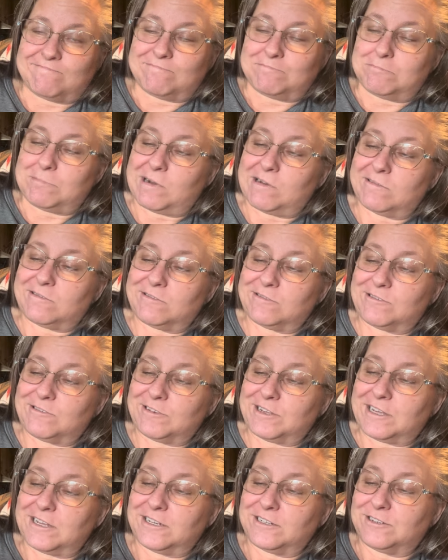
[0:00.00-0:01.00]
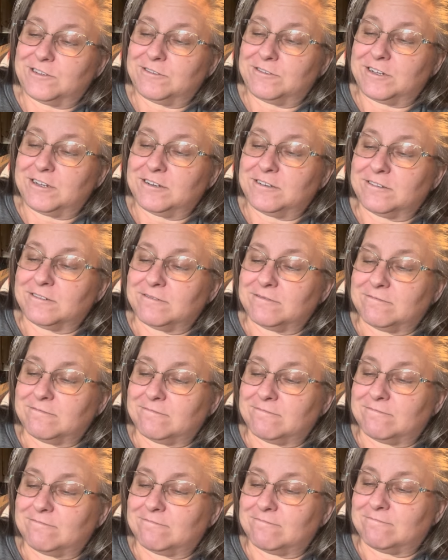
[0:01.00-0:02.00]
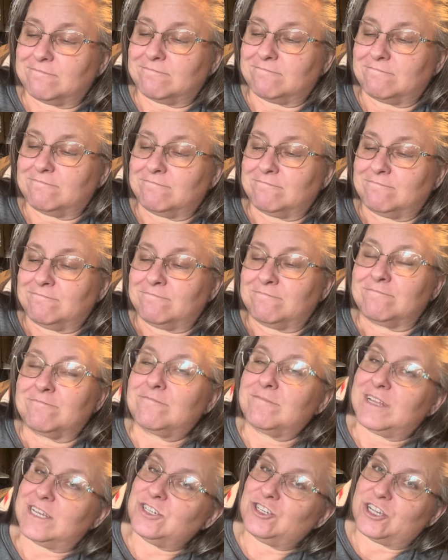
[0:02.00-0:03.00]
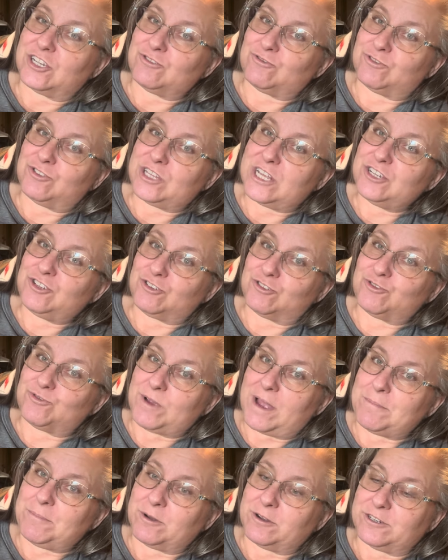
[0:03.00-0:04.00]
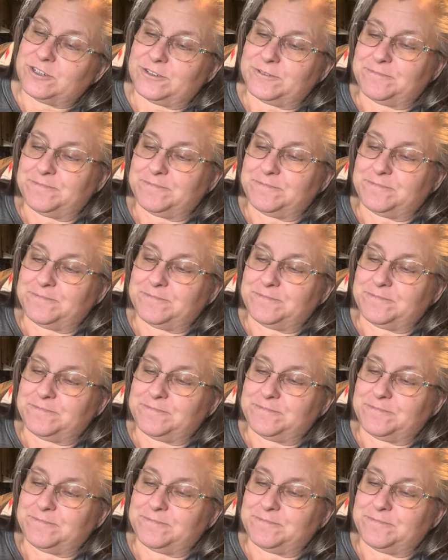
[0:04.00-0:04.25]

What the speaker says: Martin Luther King Jr. They chose rappers.